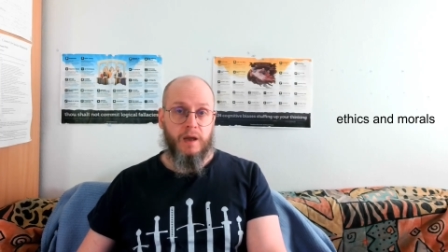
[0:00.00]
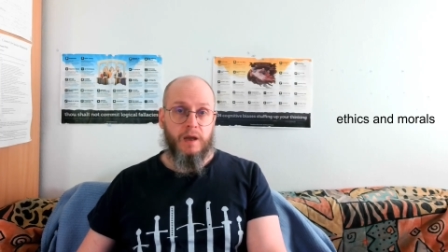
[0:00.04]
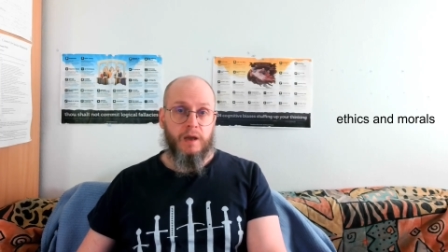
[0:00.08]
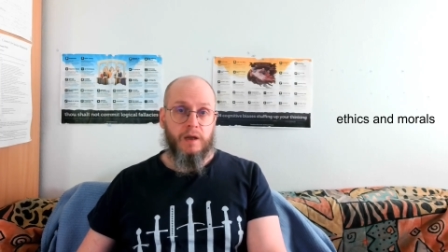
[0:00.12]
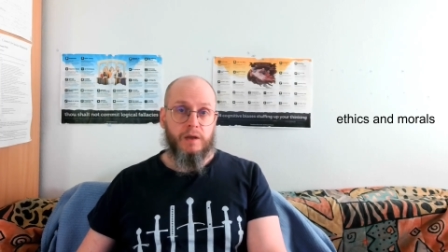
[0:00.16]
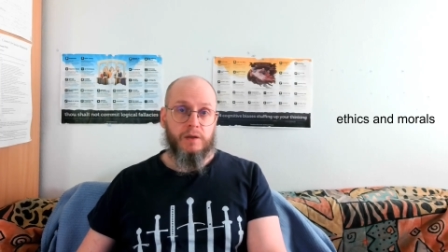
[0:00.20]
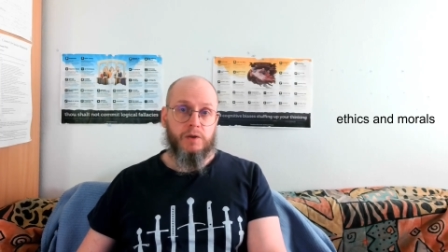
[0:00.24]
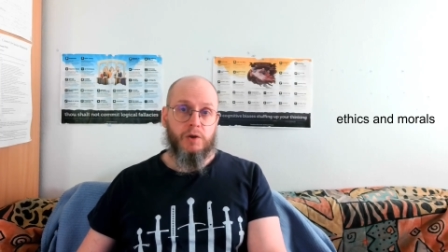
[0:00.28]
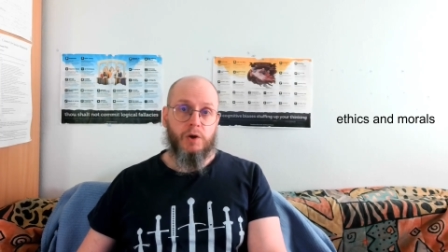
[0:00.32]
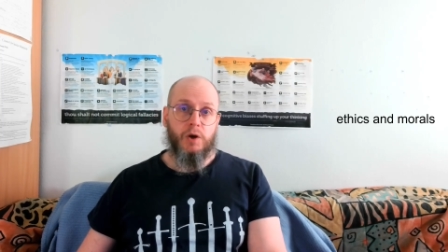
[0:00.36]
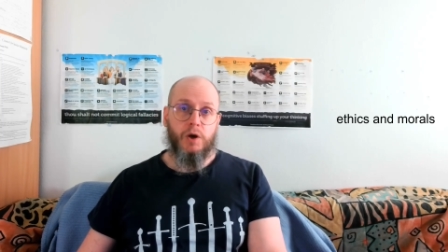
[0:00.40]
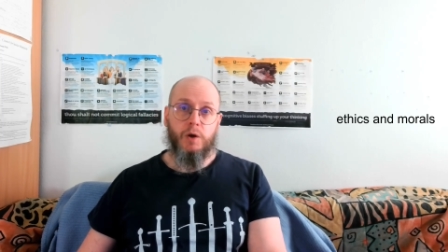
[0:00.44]

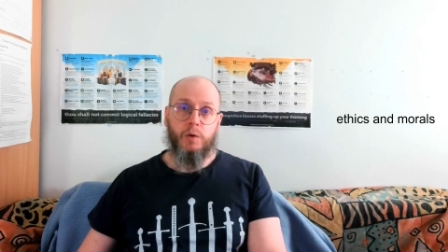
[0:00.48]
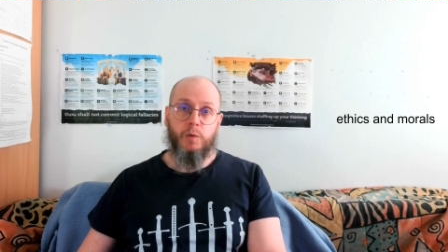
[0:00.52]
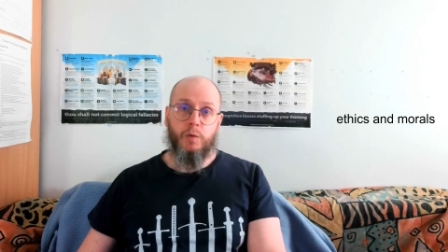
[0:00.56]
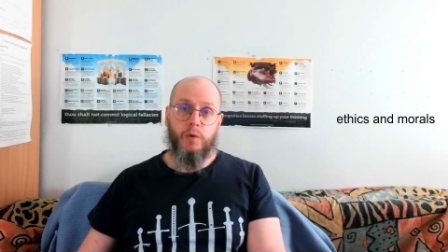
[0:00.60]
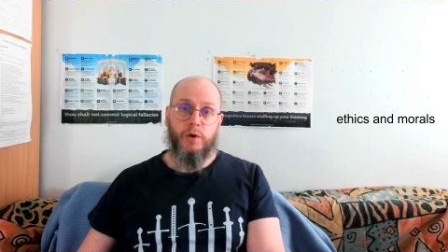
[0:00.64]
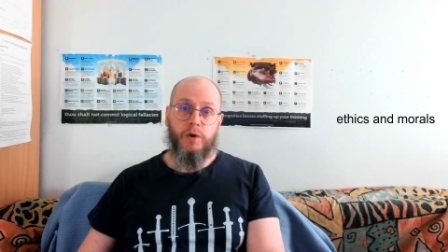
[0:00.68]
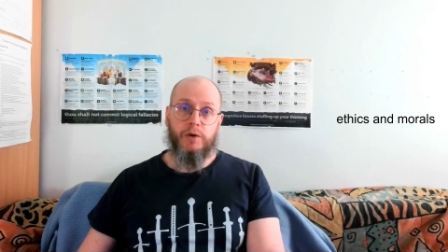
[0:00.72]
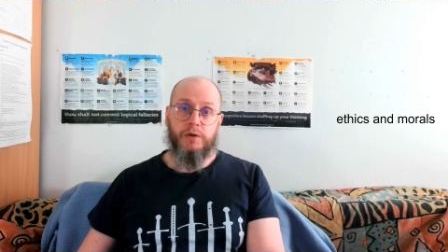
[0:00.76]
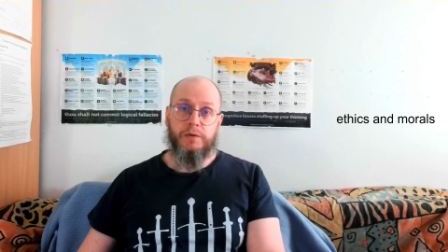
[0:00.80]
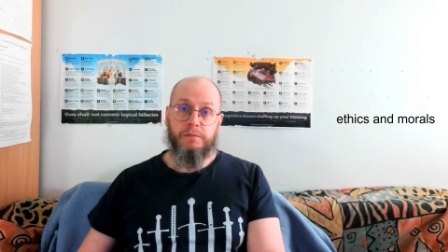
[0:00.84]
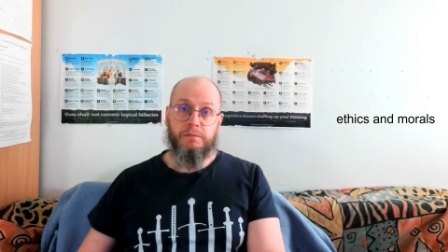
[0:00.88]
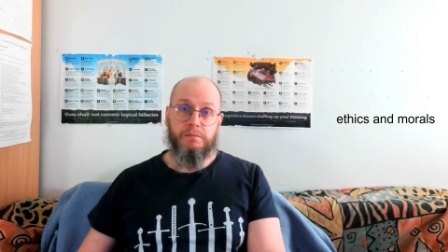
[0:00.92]
The
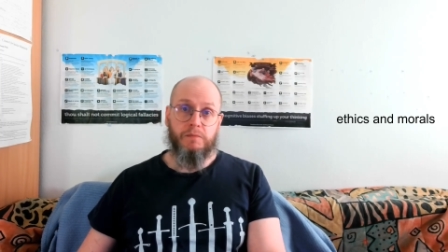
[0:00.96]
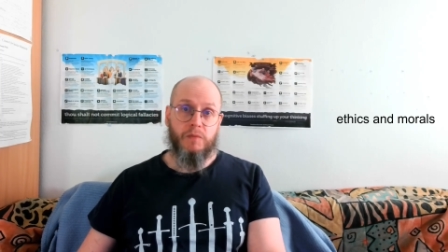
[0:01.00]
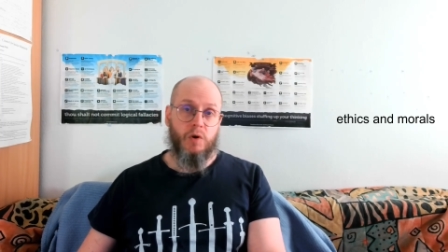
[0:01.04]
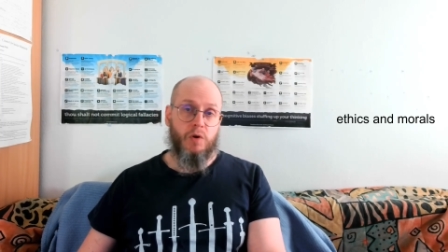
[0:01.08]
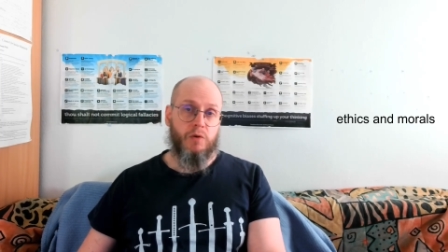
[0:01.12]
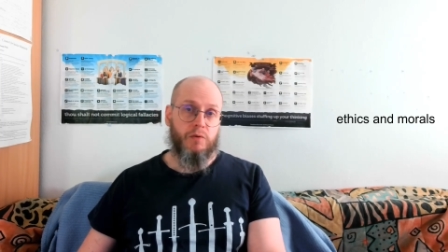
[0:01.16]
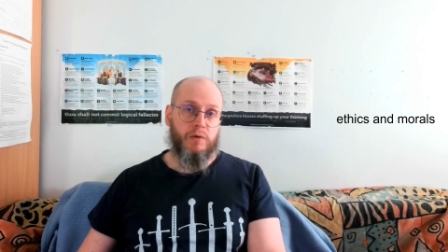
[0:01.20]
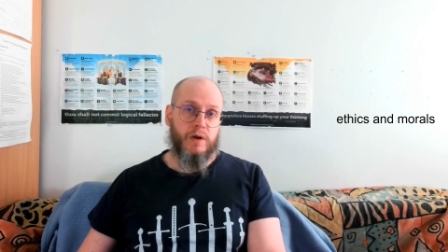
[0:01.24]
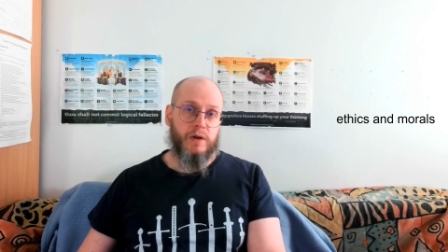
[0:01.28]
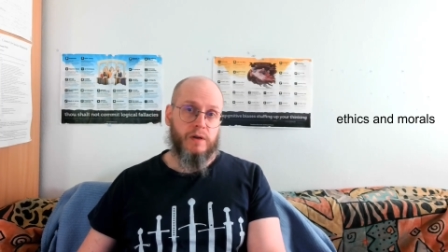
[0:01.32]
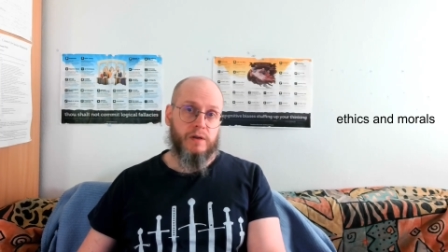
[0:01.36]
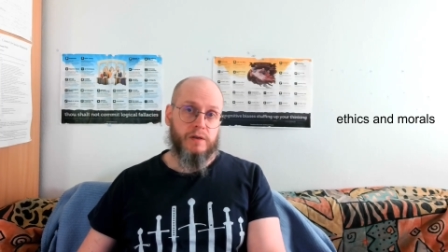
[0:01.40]
word
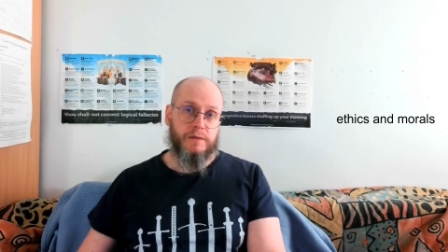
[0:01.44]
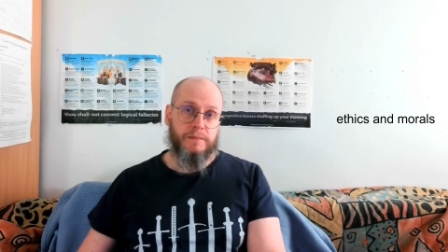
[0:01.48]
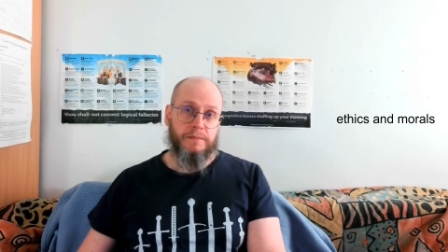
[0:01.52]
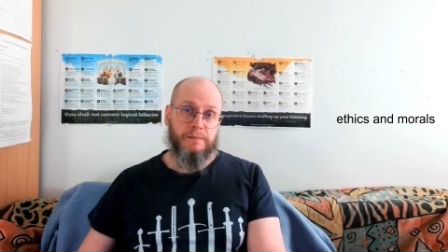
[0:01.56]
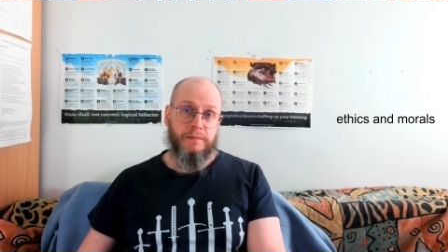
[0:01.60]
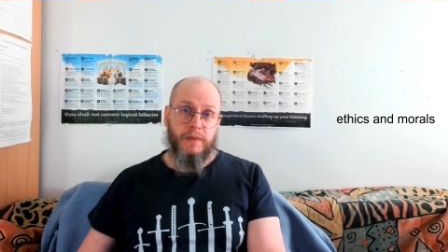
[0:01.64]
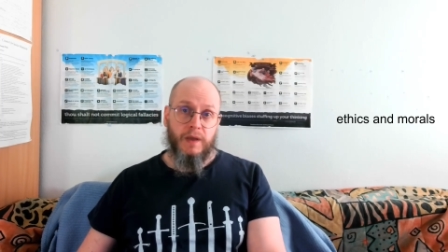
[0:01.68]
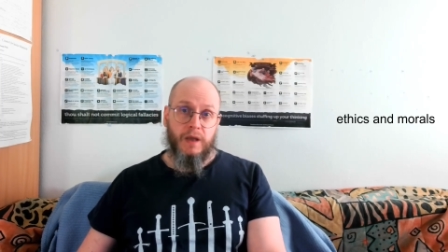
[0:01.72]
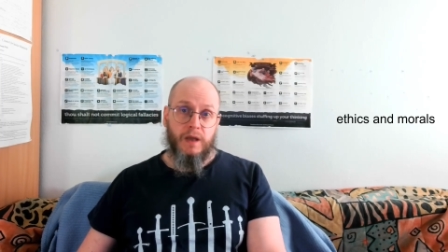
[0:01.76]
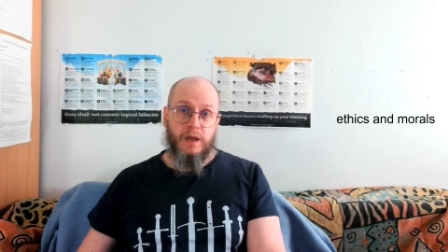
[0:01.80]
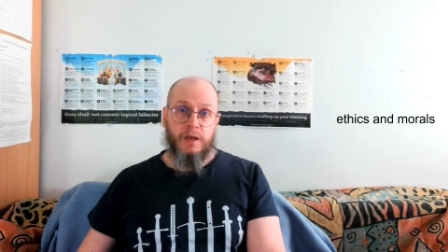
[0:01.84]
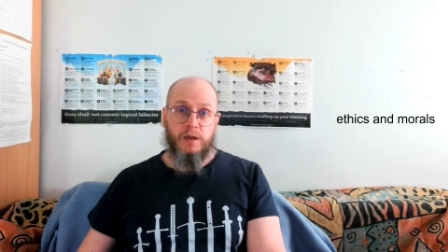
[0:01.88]
morals
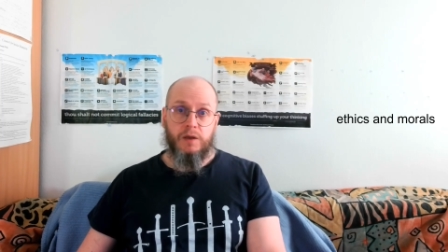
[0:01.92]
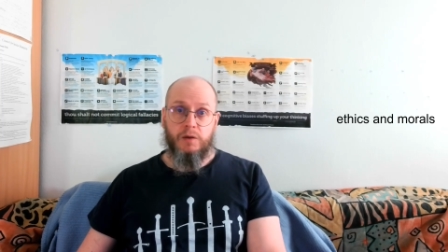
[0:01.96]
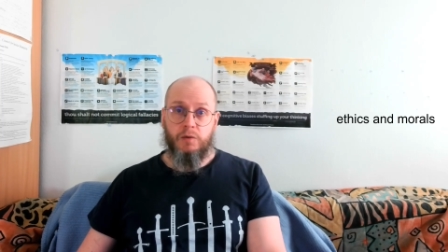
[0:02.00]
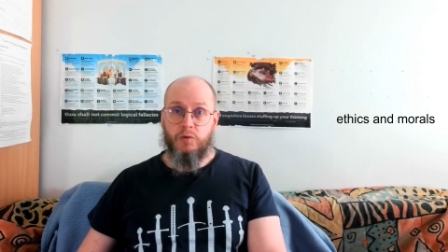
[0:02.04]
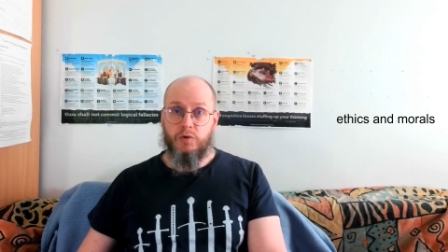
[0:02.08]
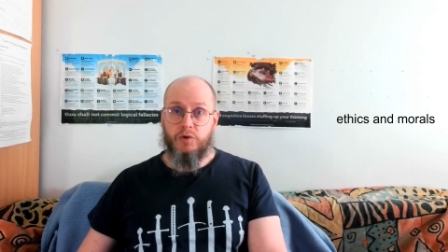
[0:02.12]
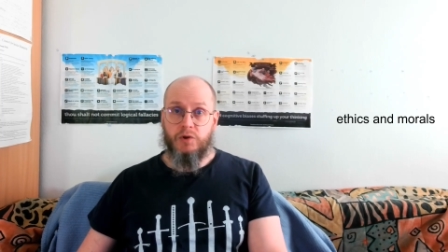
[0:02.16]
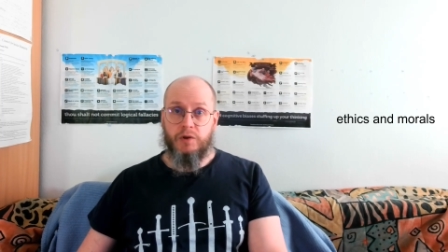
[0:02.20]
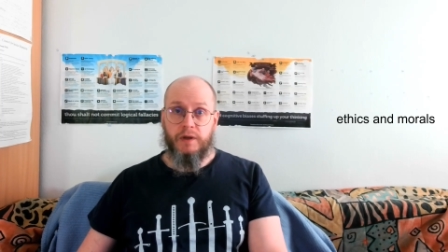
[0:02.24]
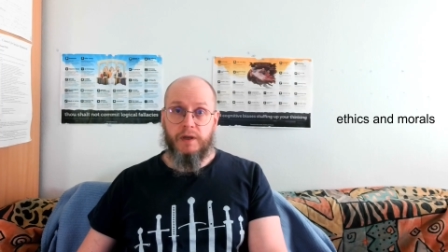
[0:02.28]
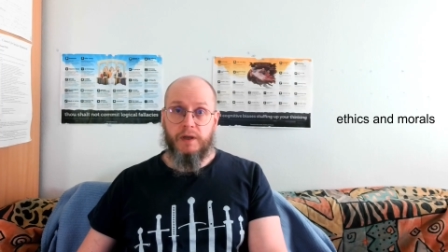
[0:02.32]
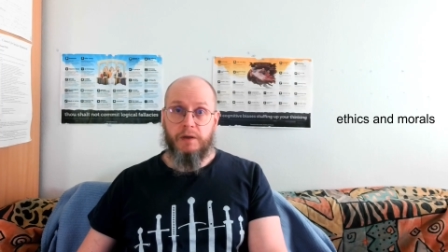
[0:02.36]

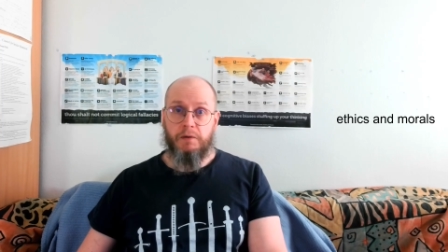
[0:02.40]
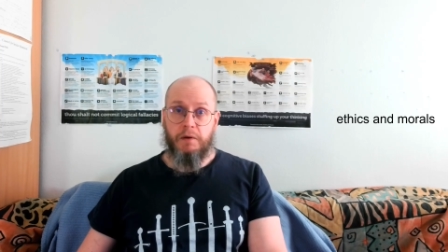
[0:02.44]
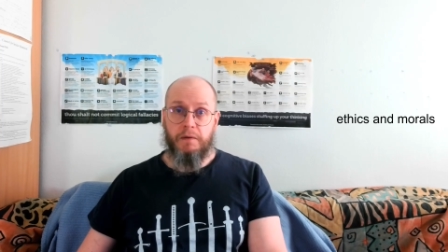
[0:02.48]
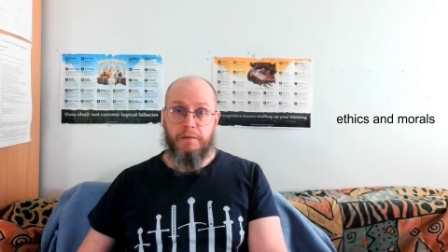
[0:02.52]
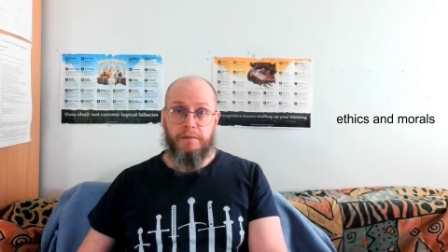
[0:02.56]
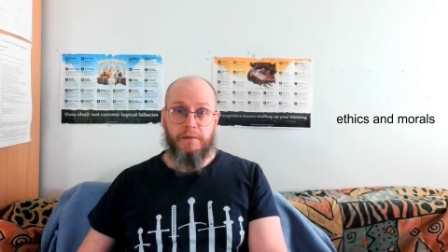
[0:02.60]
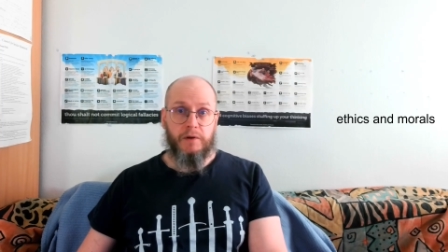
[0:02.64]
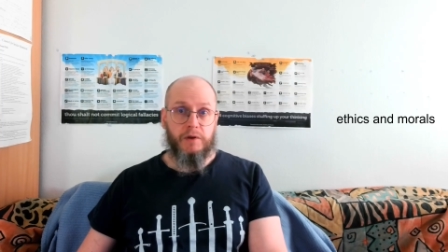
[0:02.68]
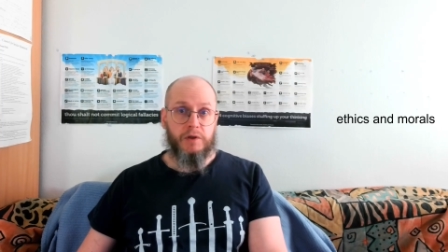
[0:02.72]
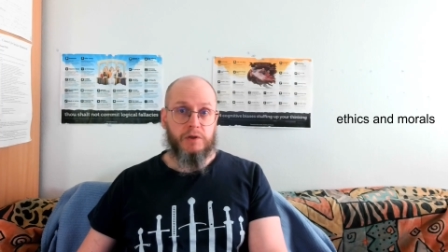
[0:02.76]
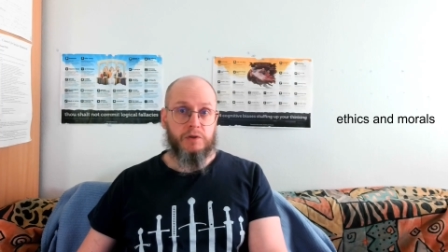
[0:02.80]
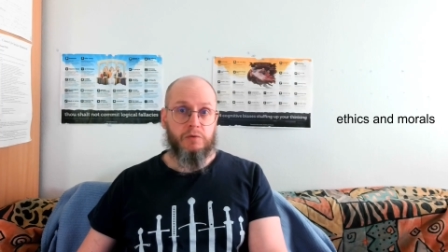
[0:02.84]
usually
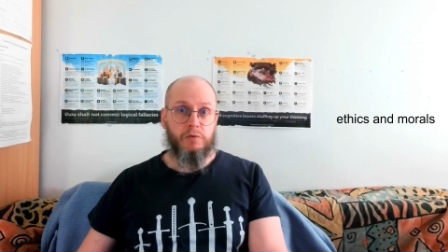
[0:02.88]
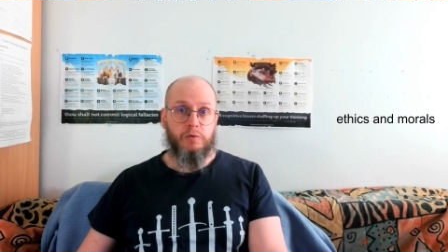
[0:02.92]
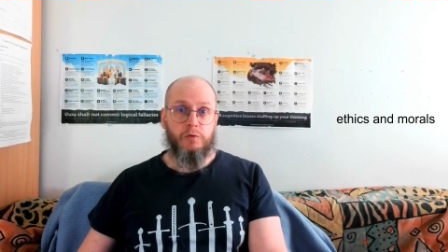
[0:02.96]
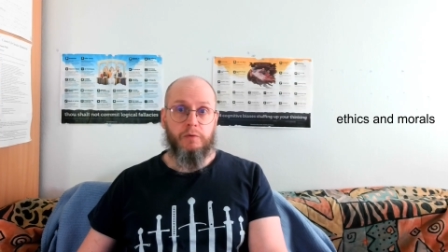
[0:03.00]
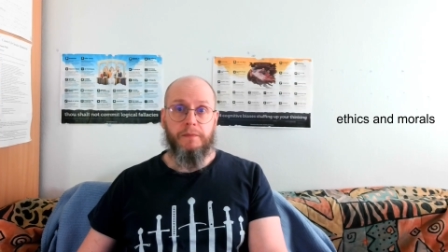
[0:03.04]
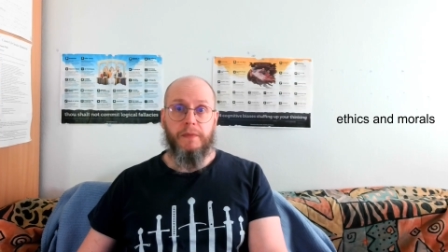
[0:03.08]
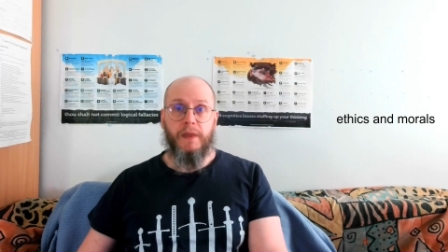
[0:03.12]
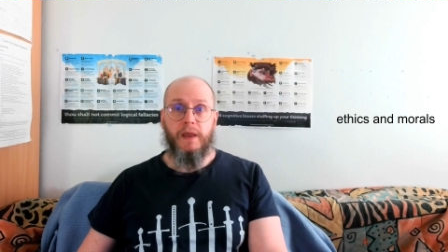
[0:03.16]
refers to